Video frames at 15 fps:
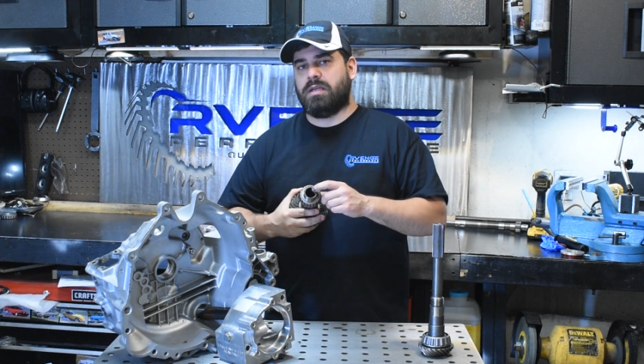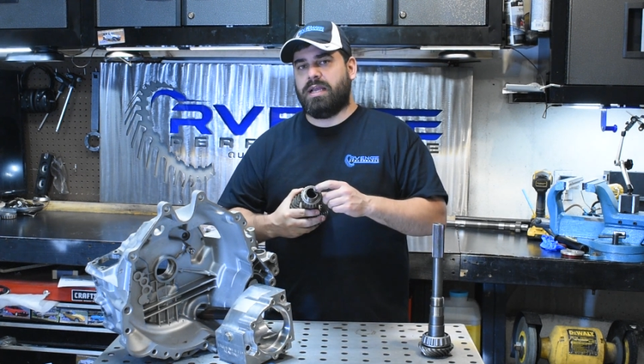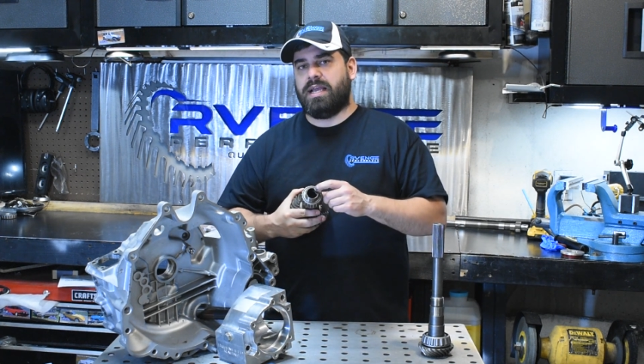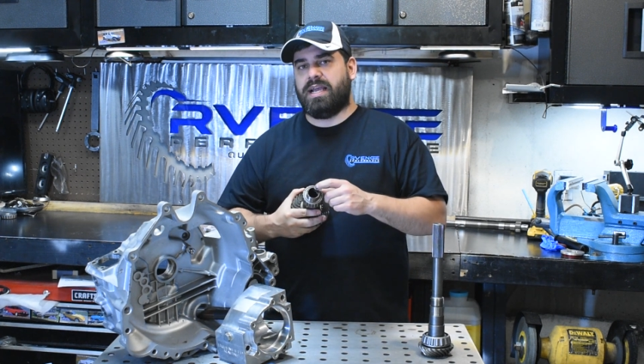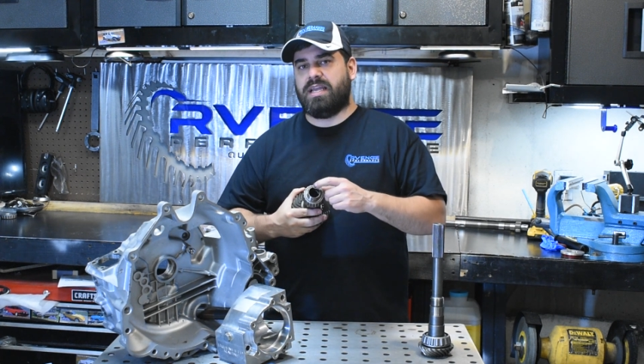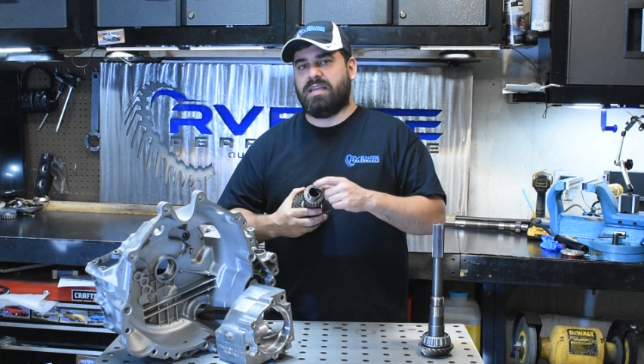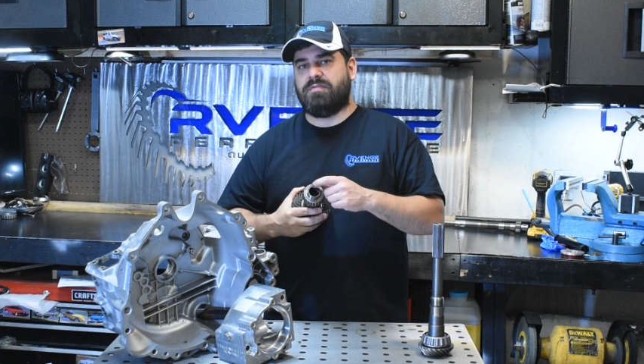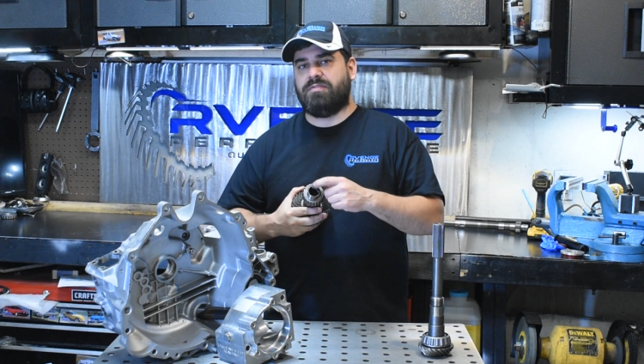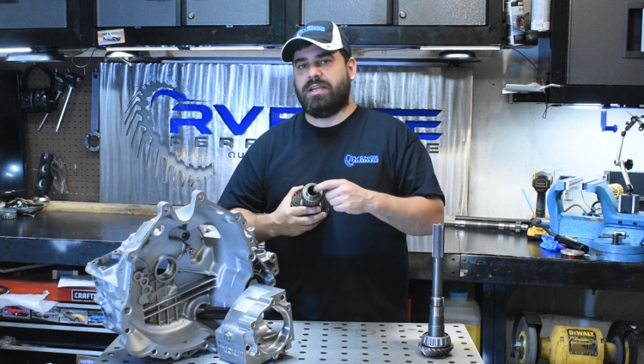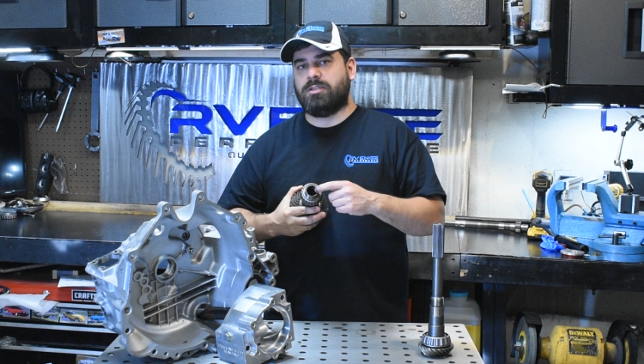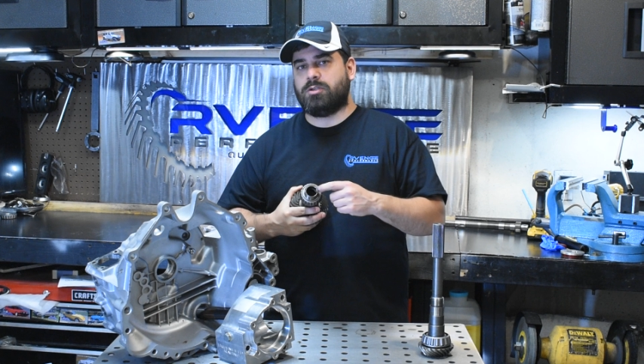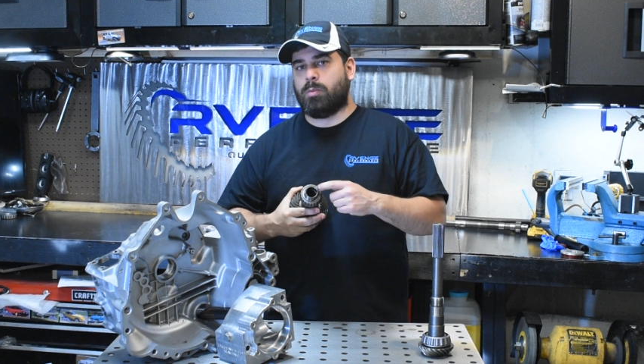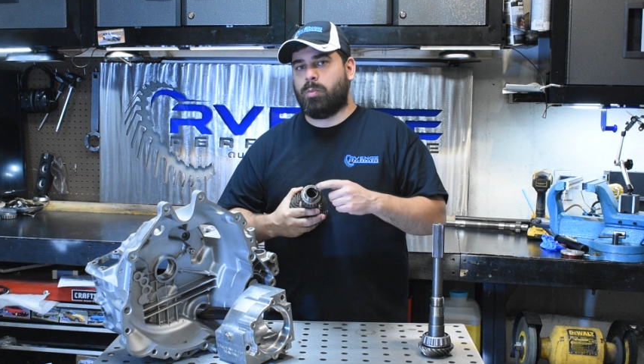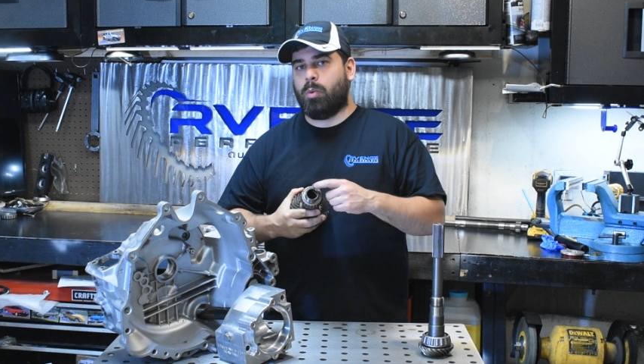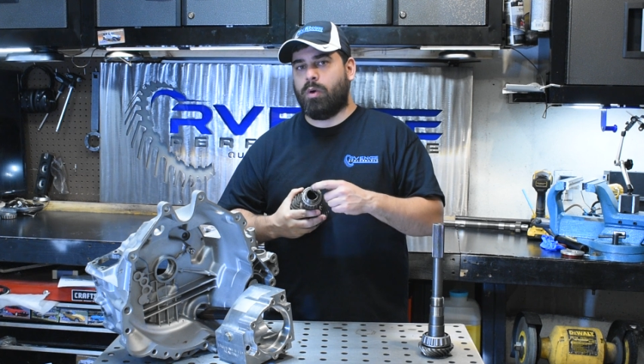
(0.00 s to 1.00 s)
and if
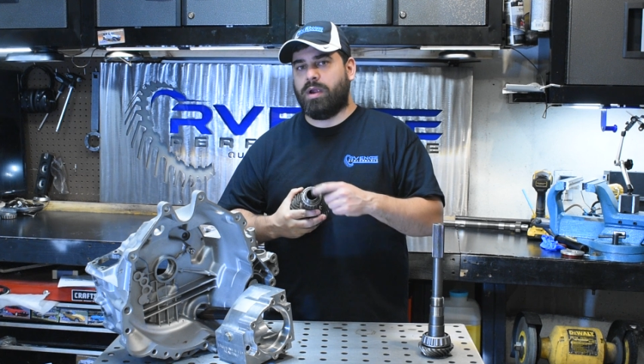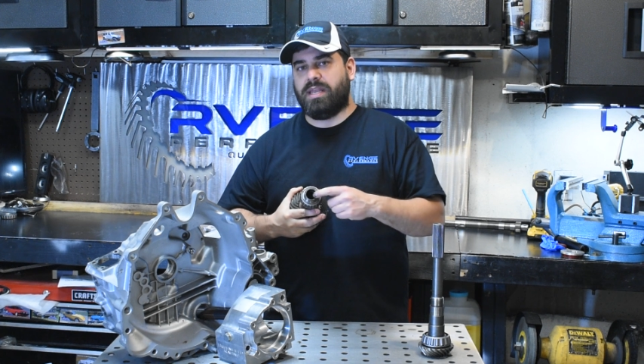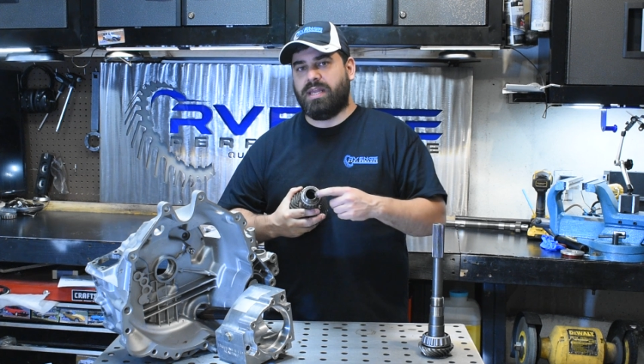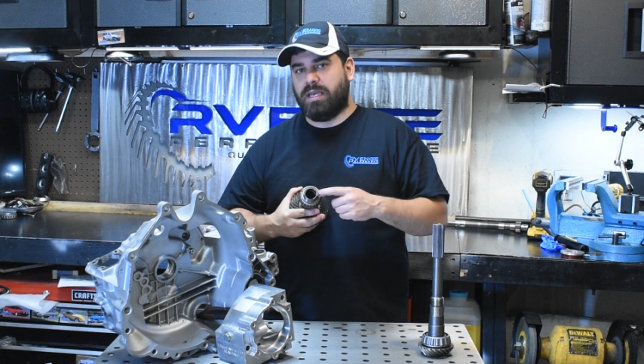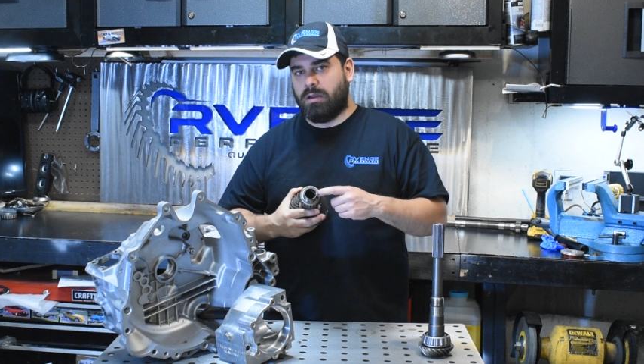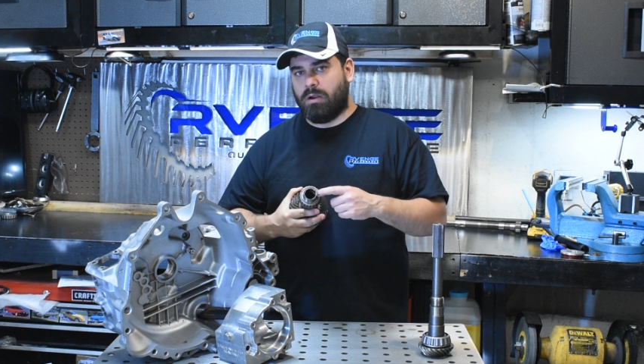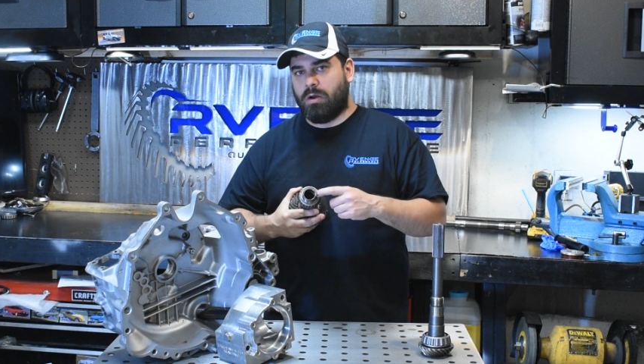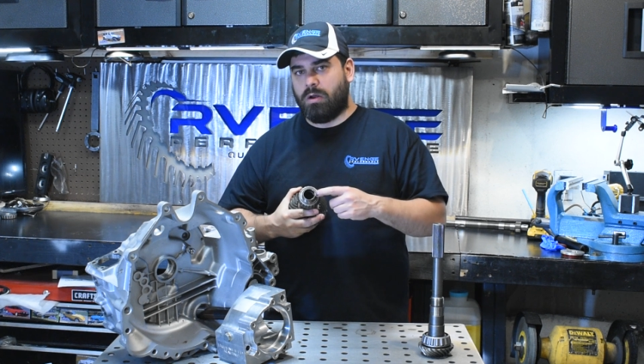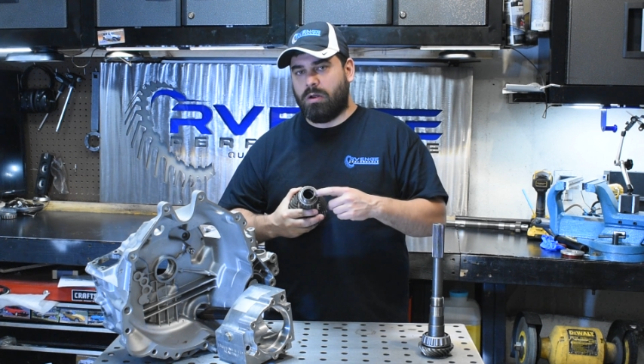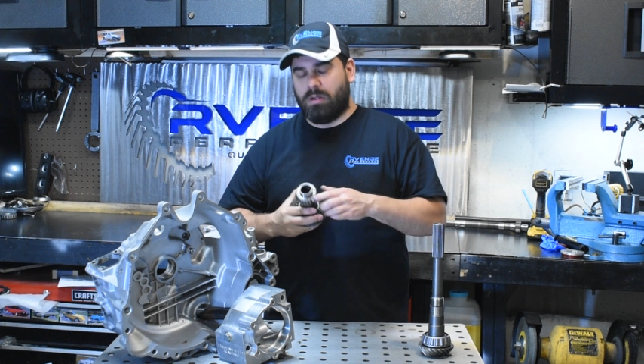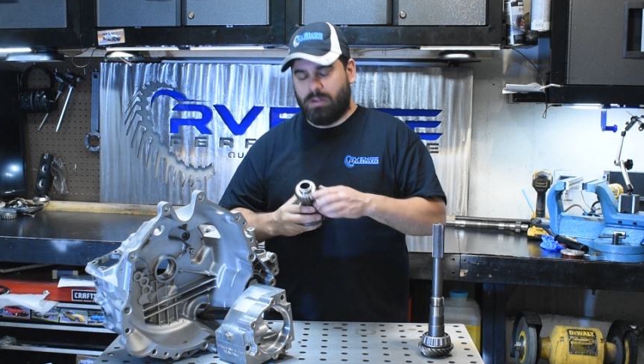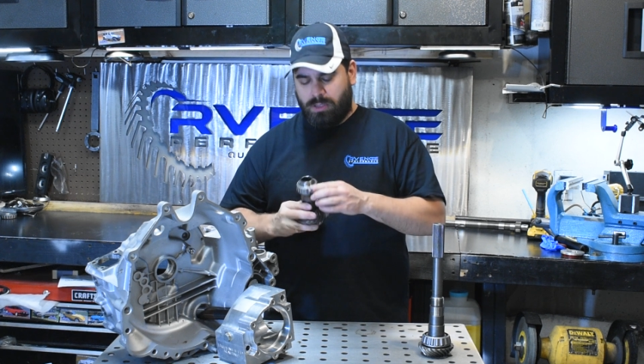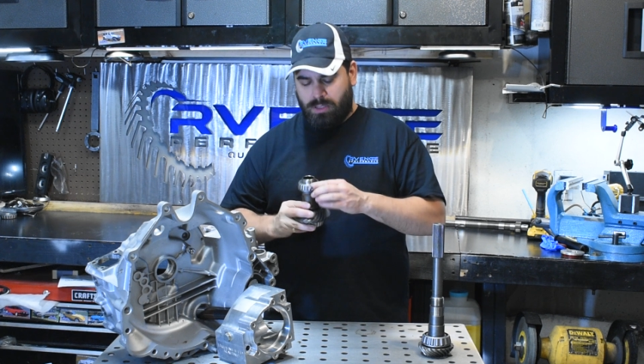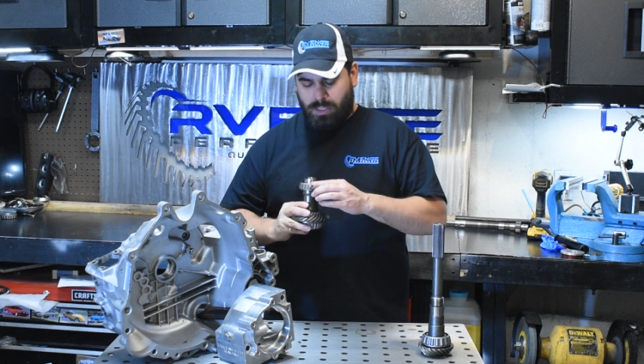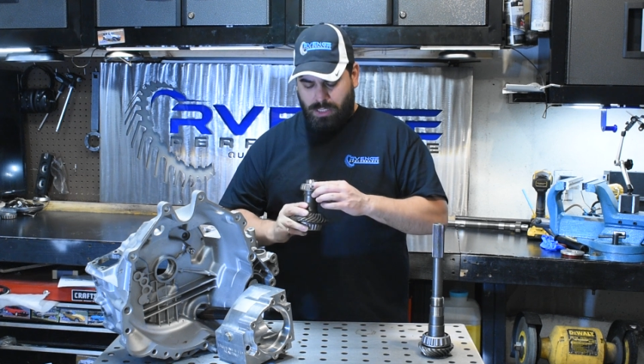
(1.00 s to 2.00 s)
these are pointy at
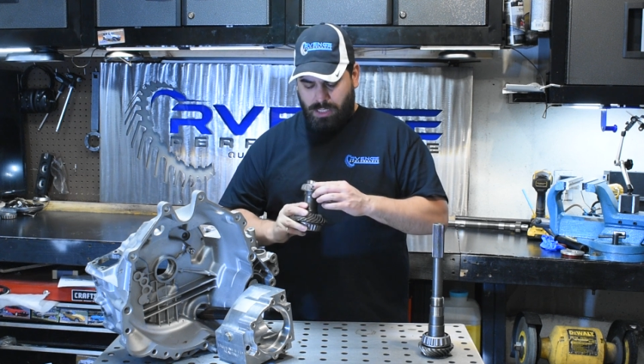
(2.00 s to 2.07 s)
all,